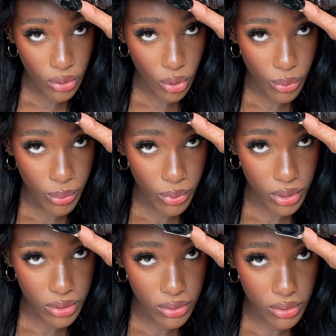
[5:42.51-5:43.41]
or
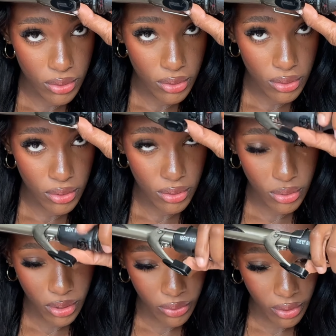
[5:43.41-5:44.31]
upwards,
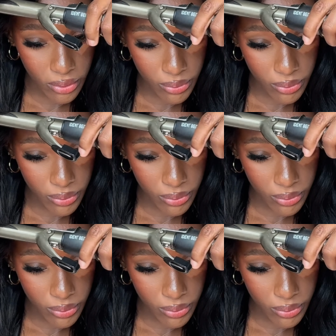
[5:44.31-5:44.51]
whatever.